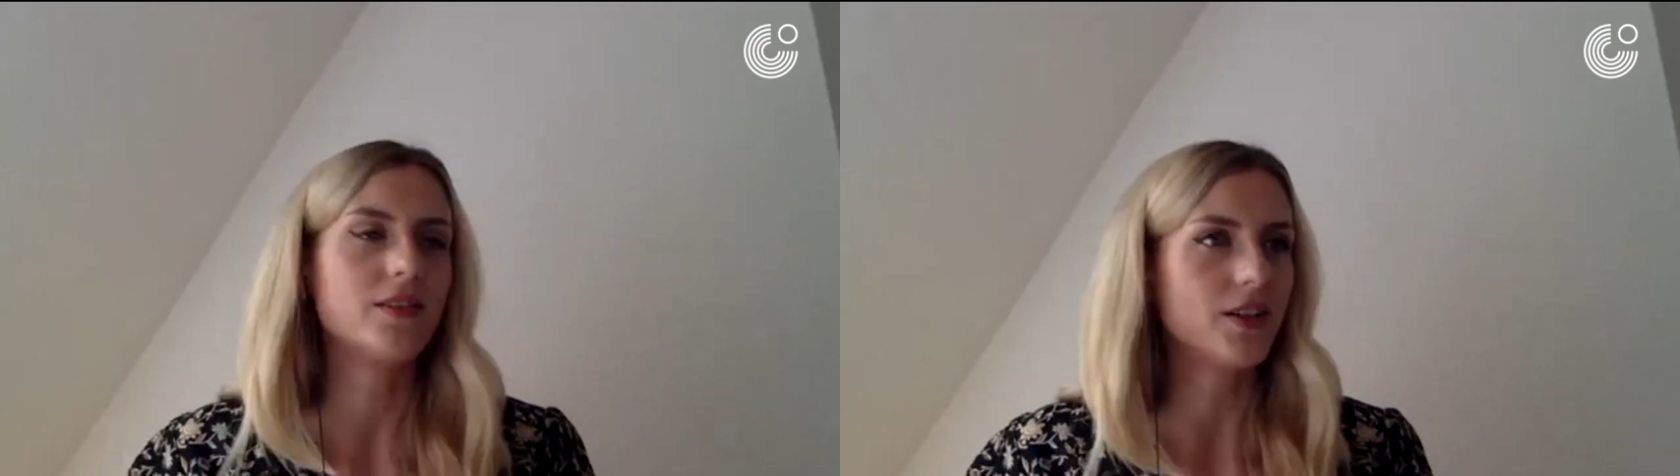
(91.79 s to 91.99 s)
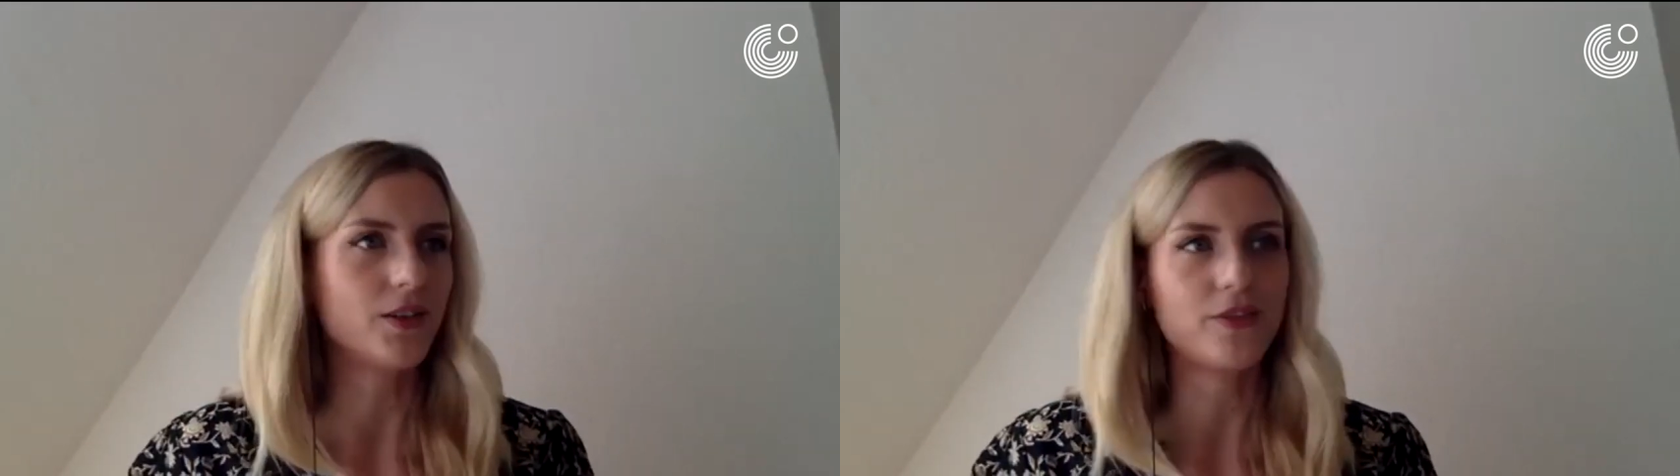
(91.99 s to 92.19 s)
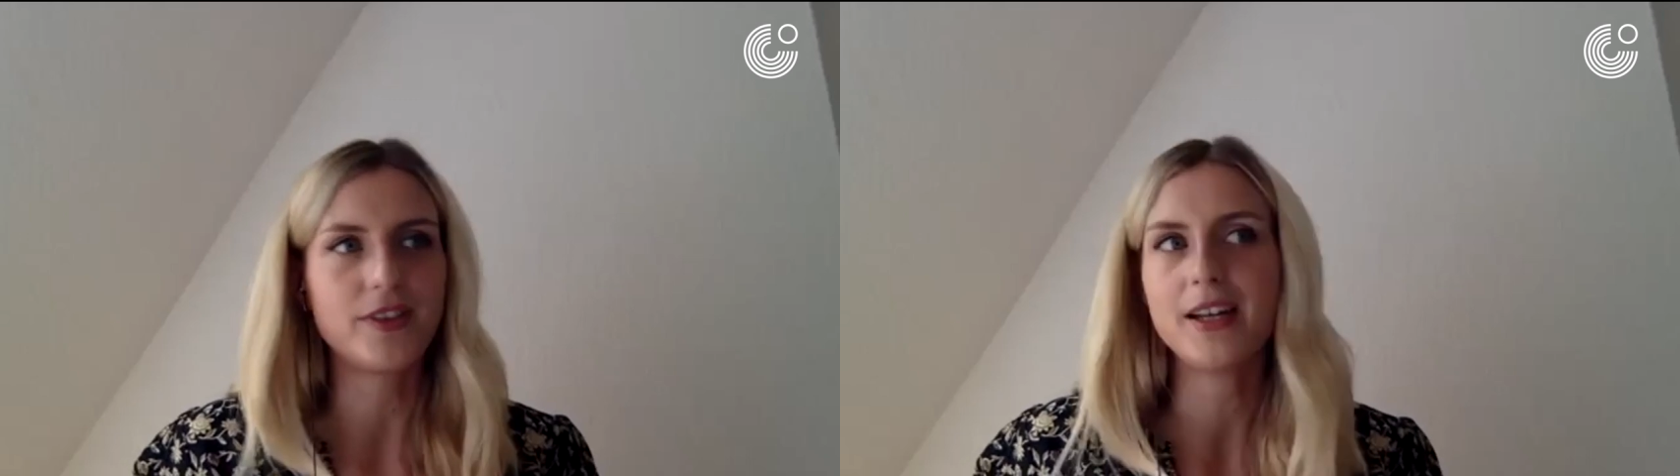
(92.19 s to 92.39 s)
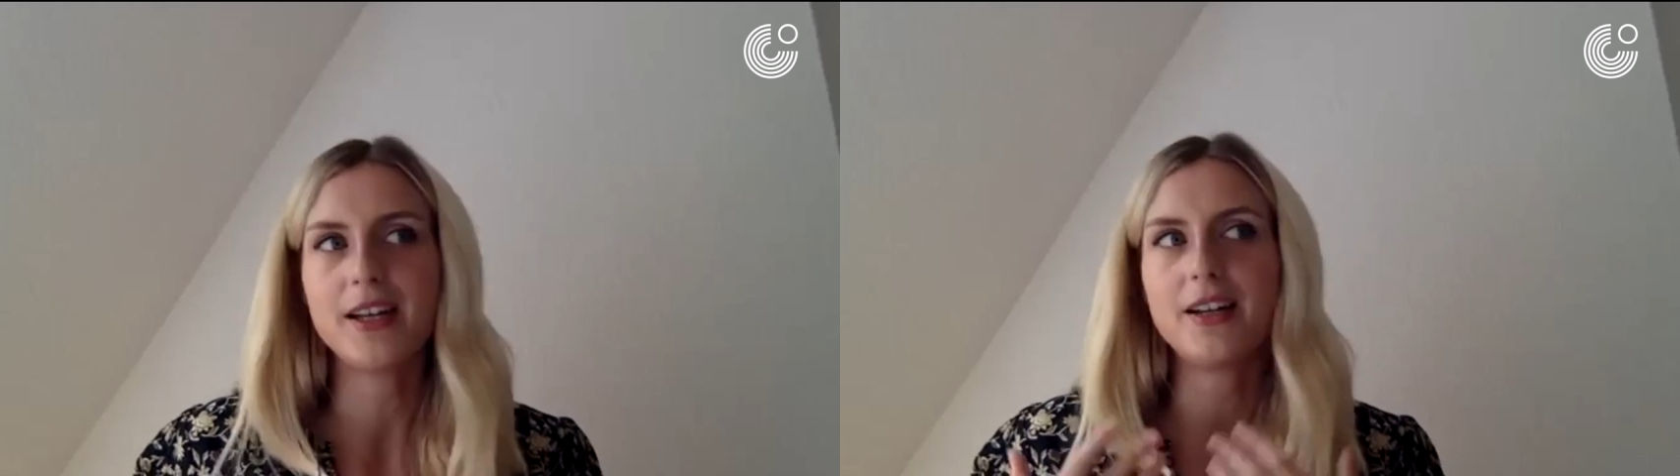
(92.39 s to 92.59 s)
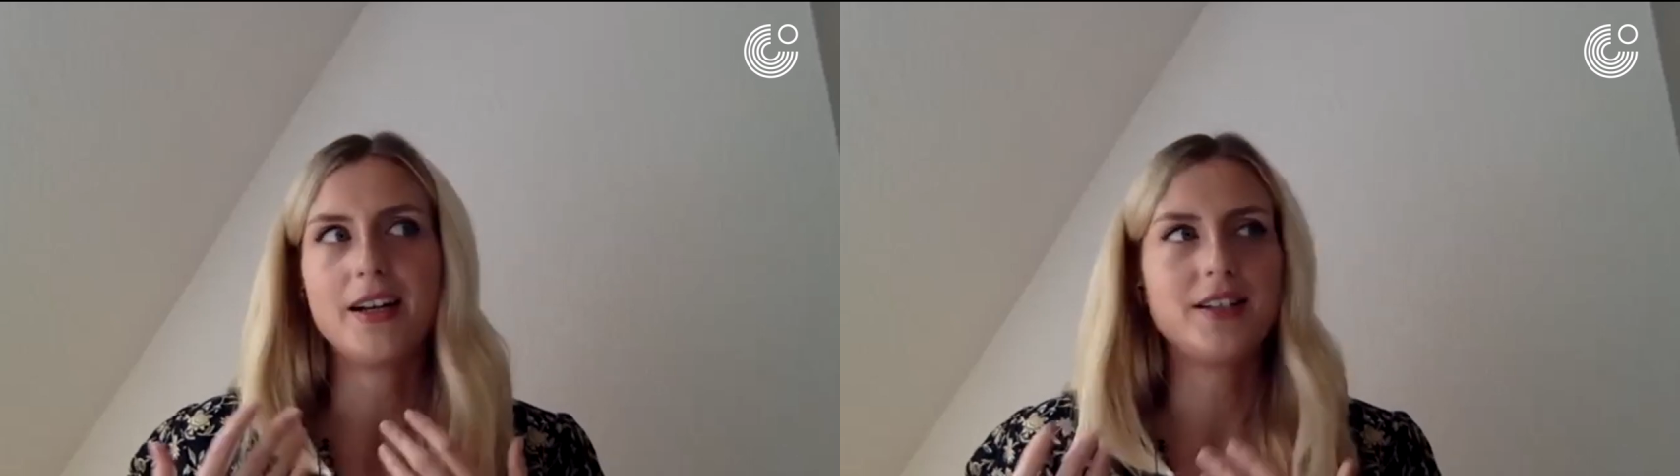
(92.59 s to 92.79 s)
if
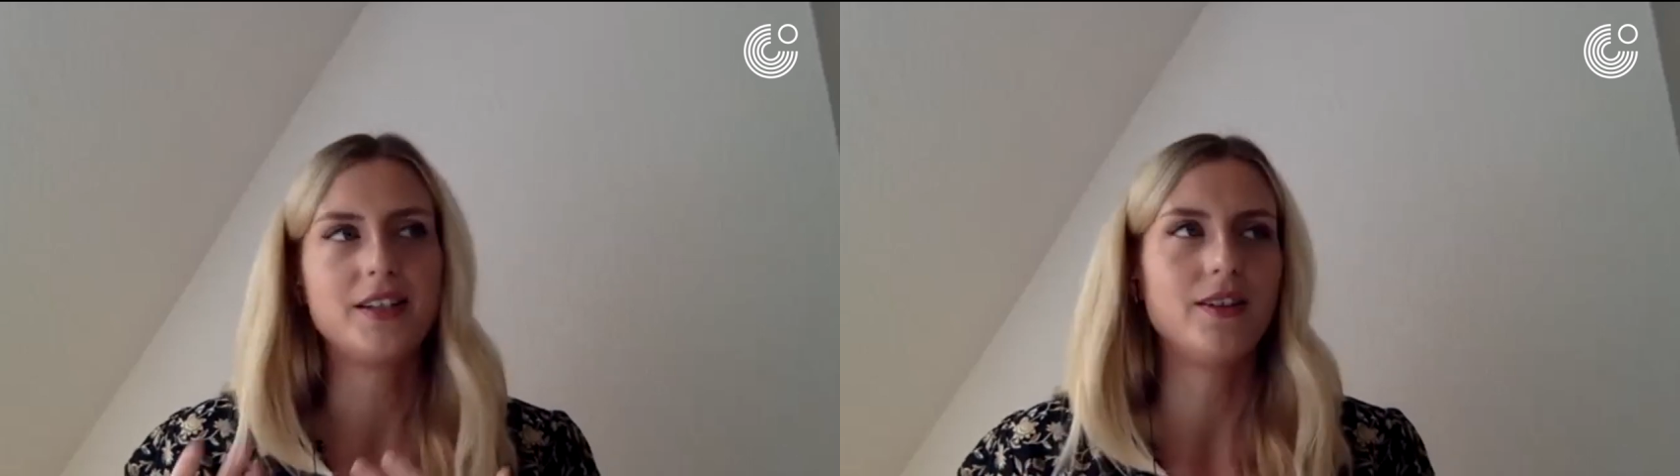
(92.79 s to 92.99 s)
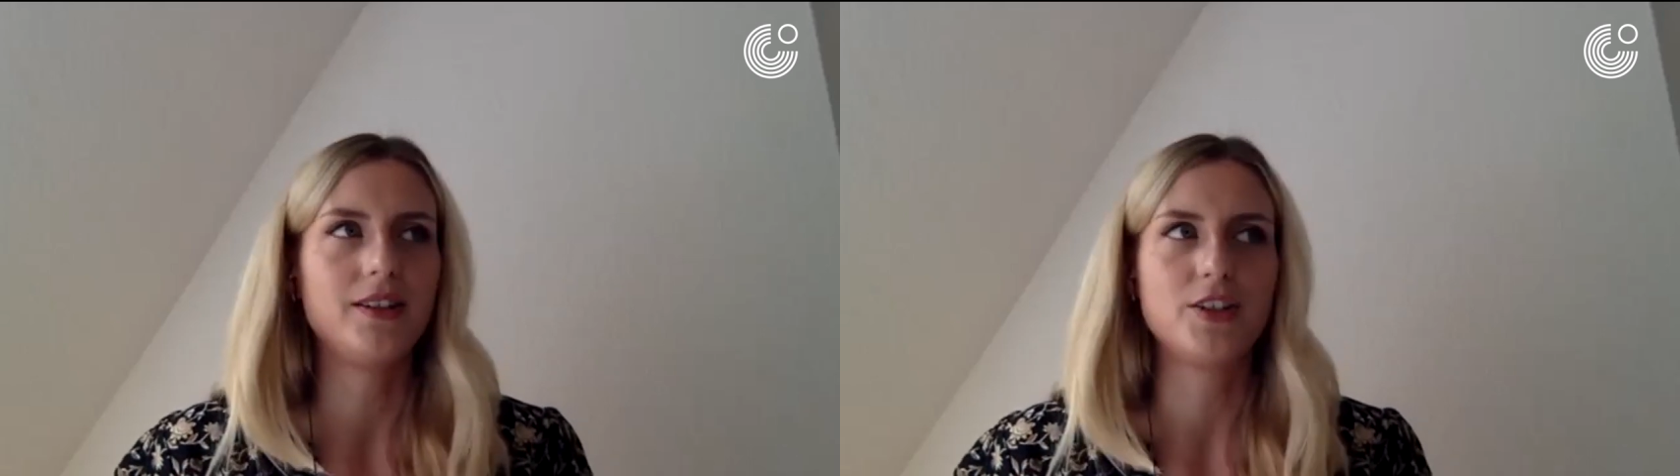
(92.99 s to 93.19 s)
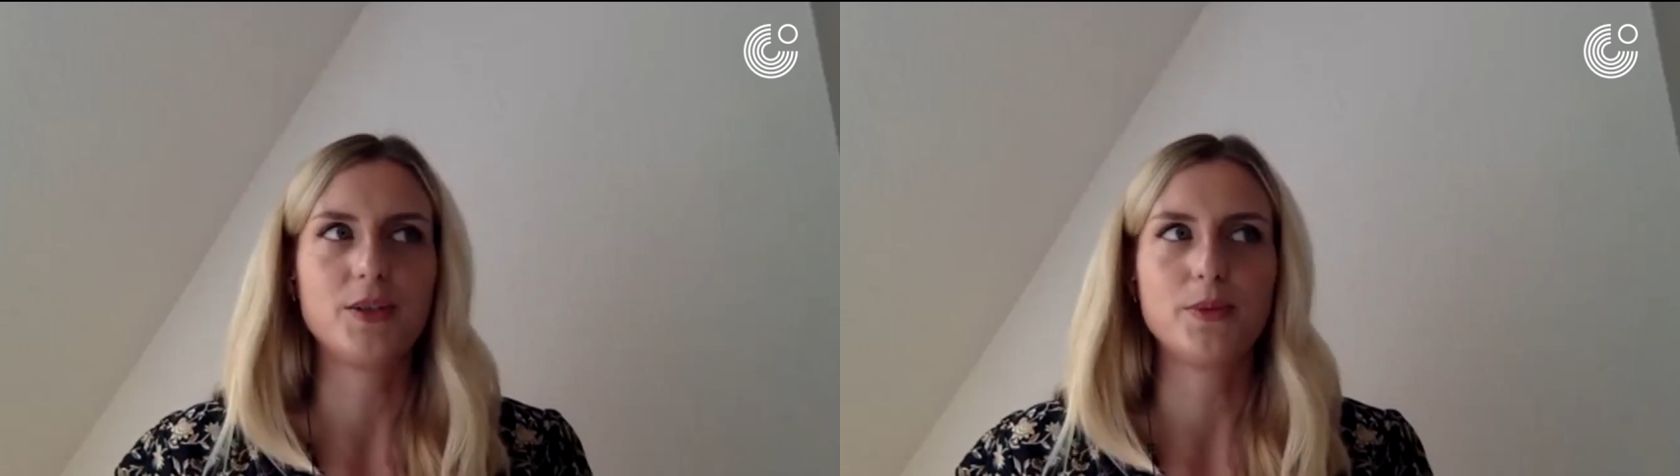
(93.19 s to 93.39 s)
their ideology